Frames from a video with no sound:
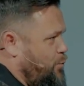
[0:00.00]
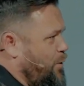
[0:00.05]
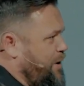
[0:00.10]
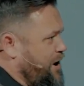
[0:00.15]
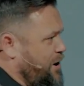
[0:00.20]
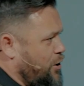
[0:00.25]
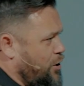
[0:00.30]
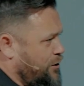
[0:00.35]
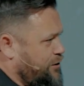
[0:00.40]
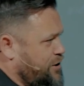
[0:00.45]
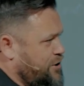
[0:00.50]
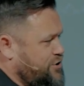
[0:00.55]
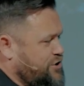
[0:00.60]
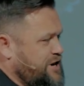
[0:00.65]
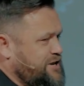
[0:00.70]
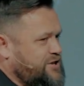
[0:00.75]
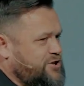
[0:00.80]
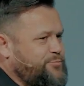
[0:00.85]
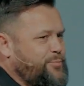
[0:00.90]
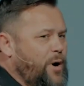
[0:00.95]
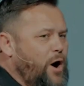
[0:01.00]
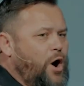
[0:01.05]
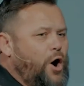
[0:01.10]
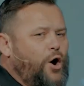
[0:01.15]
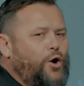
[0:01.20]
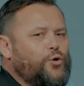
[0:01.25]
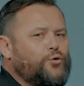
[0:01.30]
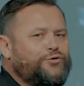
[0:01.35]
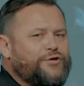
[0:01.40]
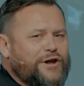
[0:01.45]
When he looked at Jesus,
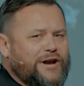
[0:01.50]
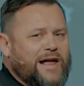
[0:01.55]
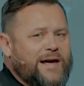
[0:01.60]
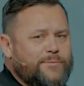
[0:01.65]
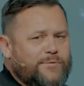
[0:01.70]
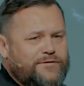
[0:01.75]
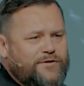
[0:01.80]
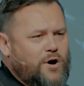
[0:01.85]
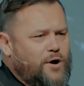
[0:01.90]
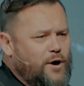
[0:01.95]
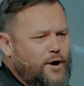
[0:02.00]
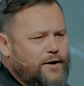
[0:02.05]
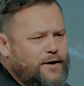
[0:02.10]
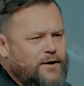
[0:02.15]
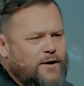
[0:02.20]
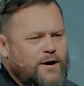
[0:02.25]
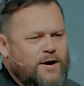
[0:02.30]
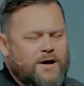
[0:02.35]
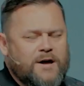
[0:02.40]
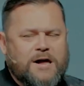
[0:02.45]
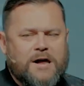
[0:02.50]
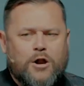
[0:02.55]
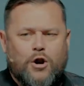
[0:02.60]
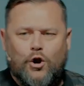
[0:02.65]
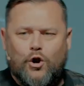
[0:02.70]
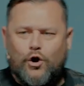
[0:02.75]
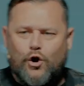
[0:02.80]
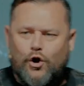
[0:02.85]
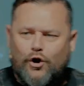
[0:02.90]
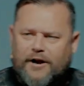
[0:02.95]
behold the Lamb of God.
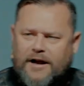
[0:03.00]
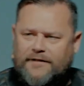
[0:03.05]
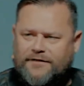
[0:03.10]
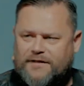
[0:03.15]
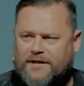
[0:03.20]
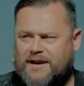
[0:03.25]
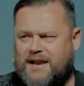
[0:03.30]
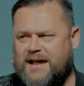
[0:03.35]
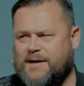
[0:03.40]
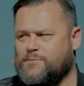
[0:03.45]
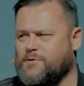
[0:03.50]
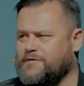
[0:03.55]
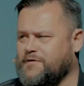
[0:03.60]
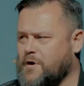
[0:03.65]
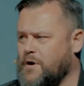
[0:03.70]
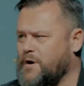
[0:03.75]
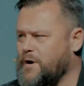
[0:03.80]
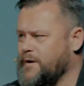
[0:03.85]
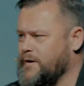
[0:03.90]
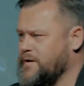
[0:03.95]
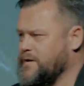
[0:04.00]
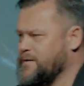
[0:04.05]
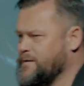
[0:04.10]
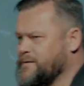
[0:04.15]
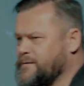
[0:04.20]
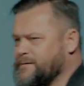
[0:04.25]
Look at the Lamb of God.